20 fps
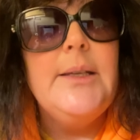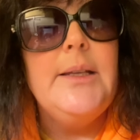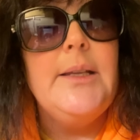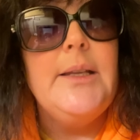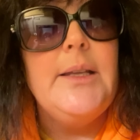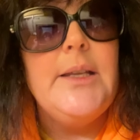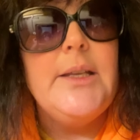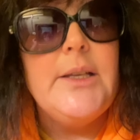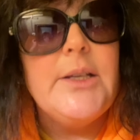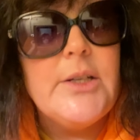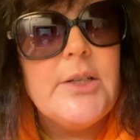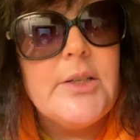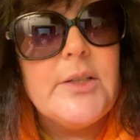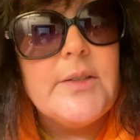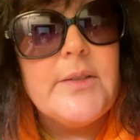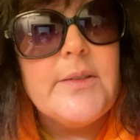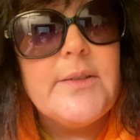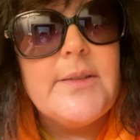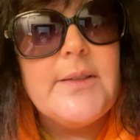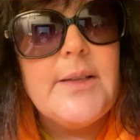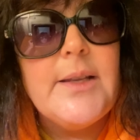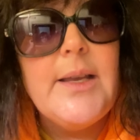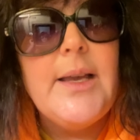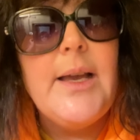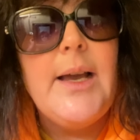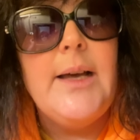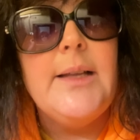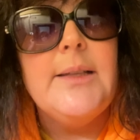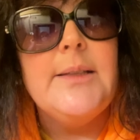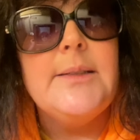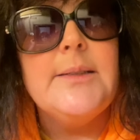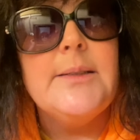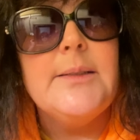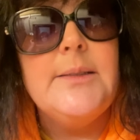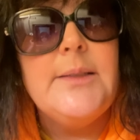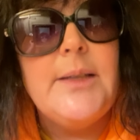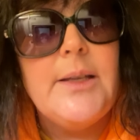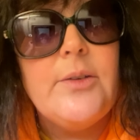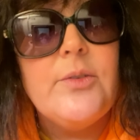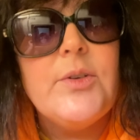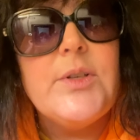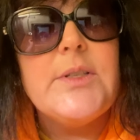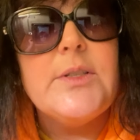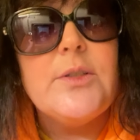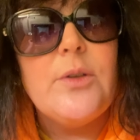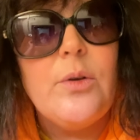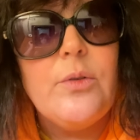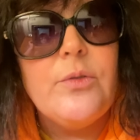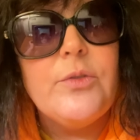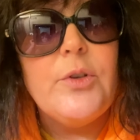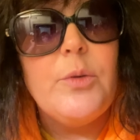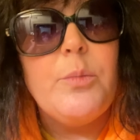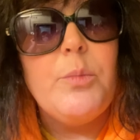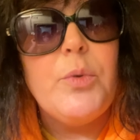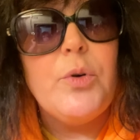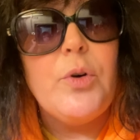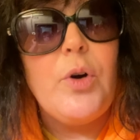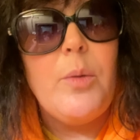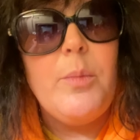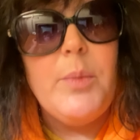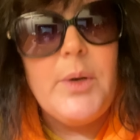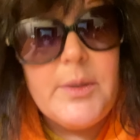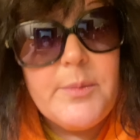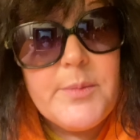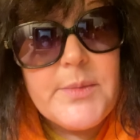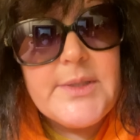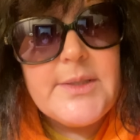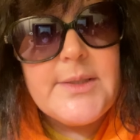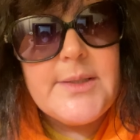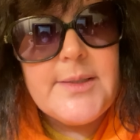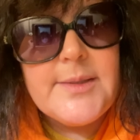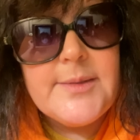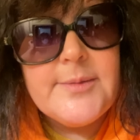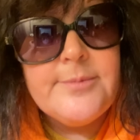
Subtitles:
years until they resolve their problems.